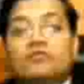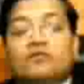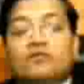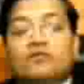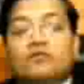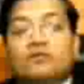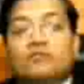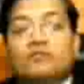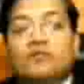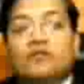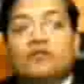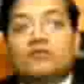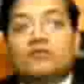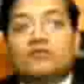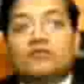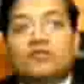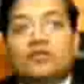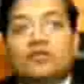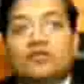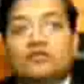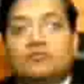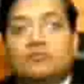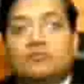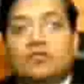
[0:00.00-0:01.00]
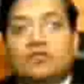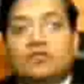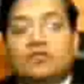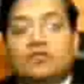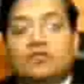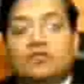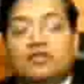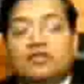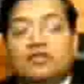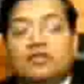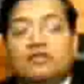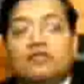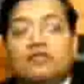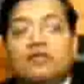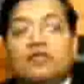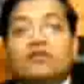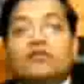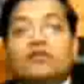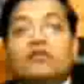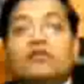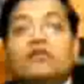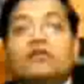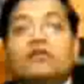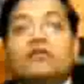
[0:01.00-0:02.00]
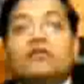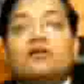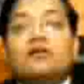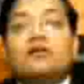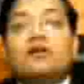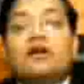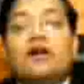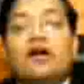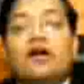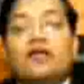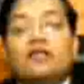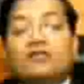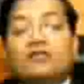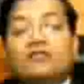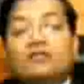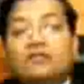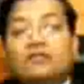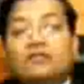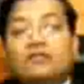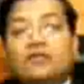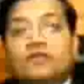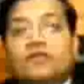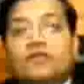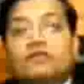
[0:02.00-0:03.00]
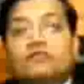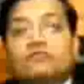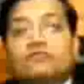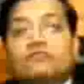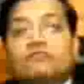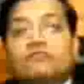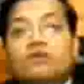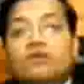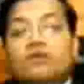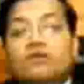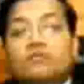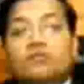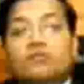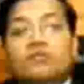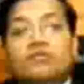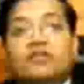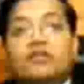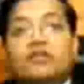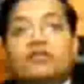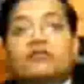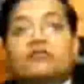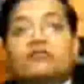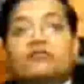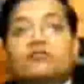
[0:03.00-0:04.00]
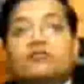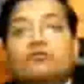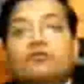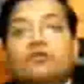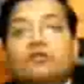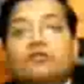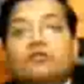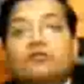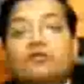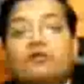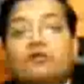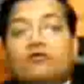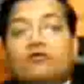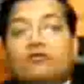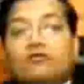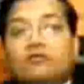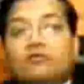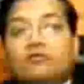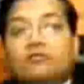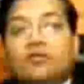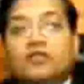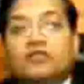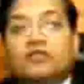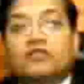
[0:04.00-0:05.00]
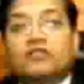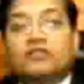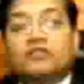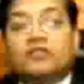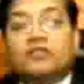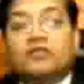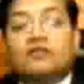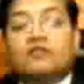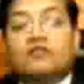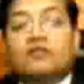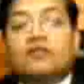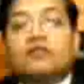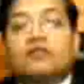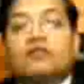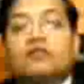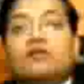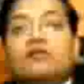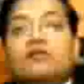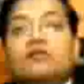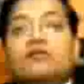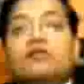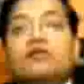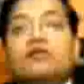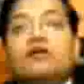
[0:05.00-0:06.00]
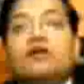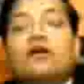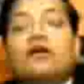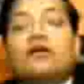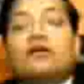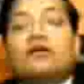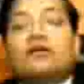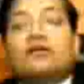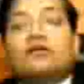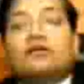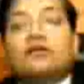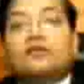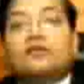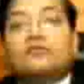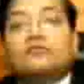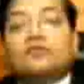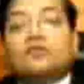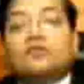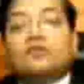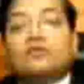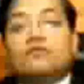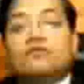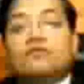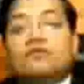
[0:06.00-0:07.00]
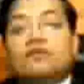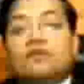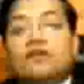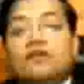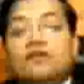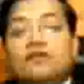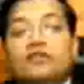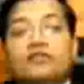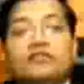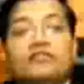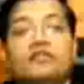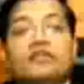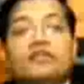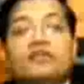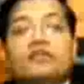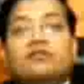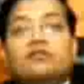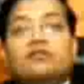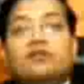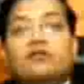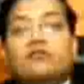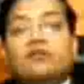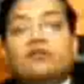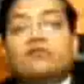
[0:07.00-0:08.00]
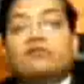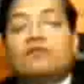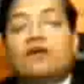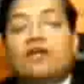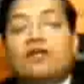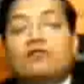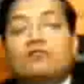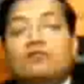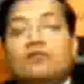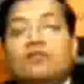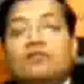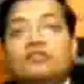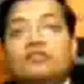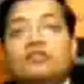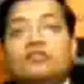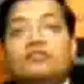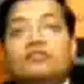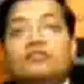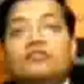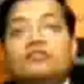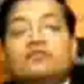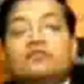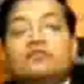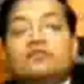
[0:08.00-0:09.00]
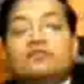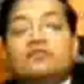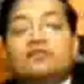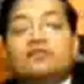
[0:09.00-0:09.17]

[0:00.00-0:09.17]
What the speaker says: for the BFSI space is a given. I think 15 to 20% growth in the auto space is a given. And in terms of real estate, I mean, valuations